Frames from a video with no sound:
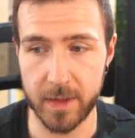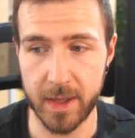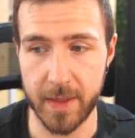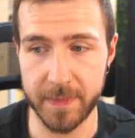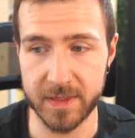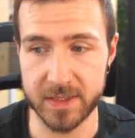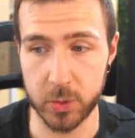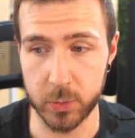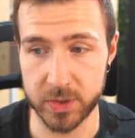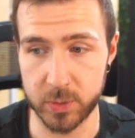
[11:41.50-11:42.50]
the
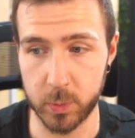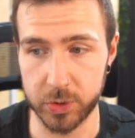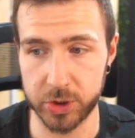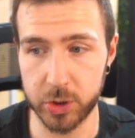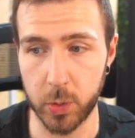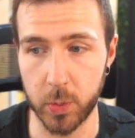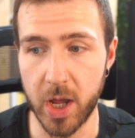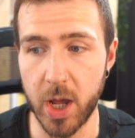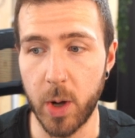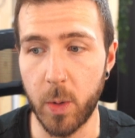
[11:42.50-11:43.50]
toast was
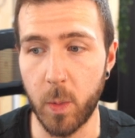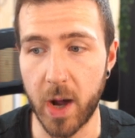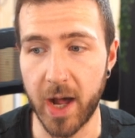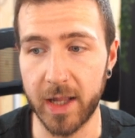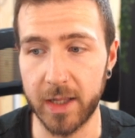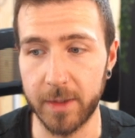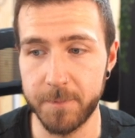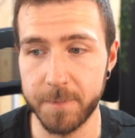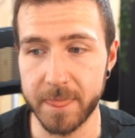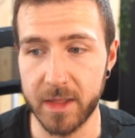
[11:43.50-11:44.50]
shown. While
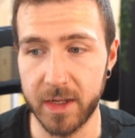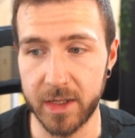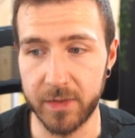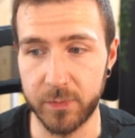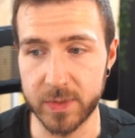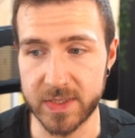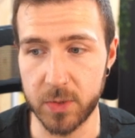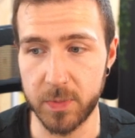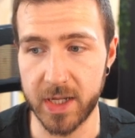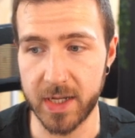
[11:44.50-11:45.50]
if we
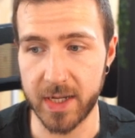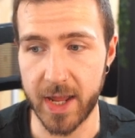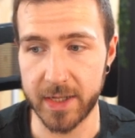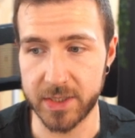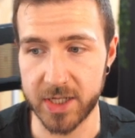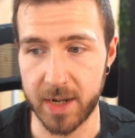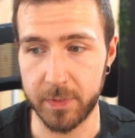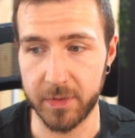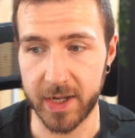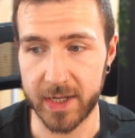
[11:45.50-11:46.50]
zoom in and
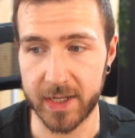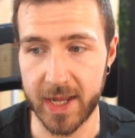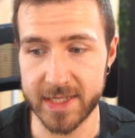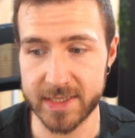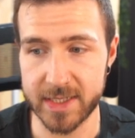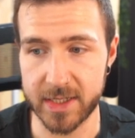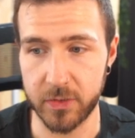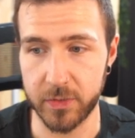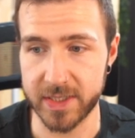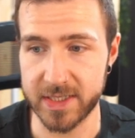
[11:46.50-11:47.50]
tap on a cluster
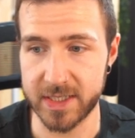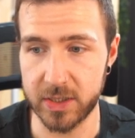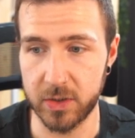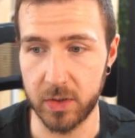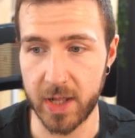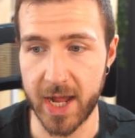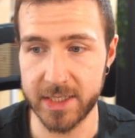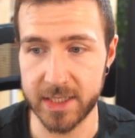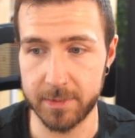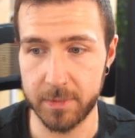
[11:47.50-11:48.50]
on a single
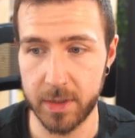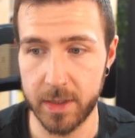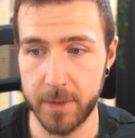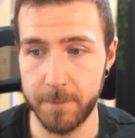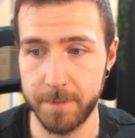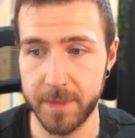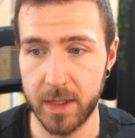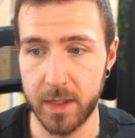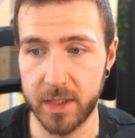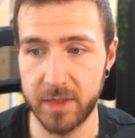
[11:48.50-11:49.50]
item,
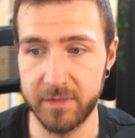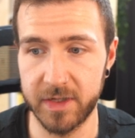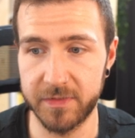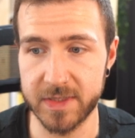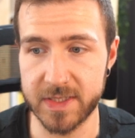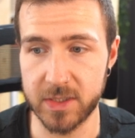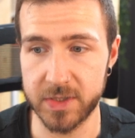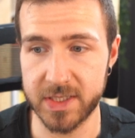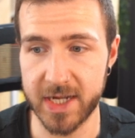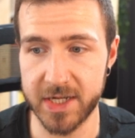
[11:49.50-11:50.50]
even if it's
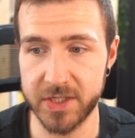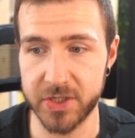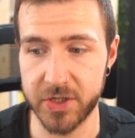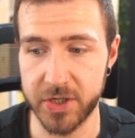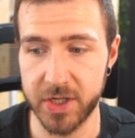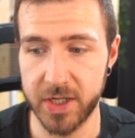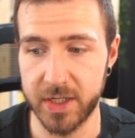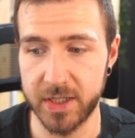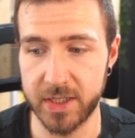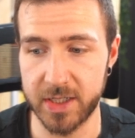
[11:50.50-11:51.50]
not centered,
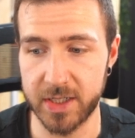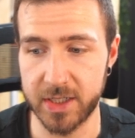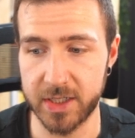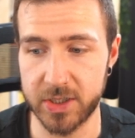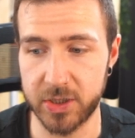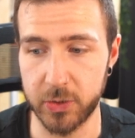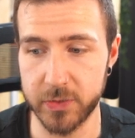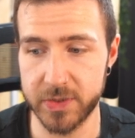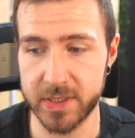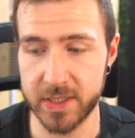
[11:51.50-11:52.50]
the
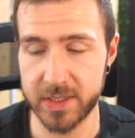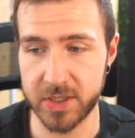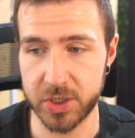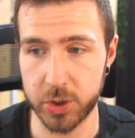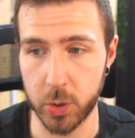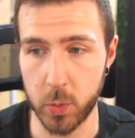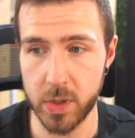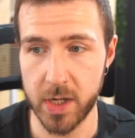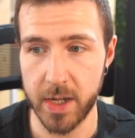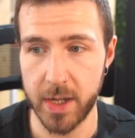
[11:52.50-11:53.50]
toast is shown.